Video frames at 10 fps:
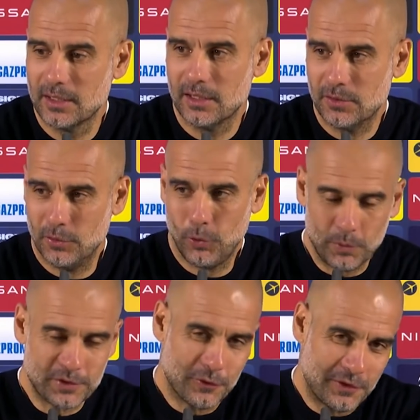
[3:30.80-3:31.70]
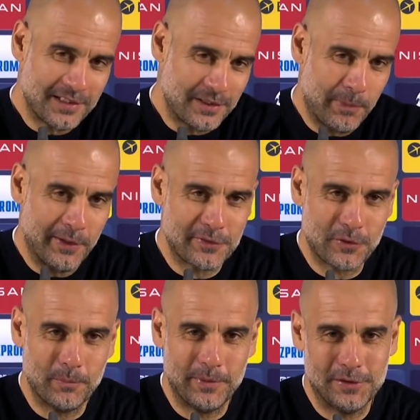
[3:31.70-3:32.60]
you know, it's not easy to play this
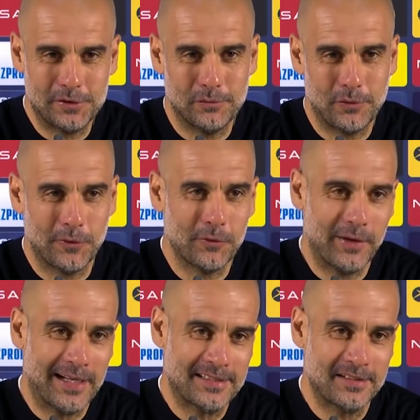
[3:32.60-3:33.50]
competition for all of us.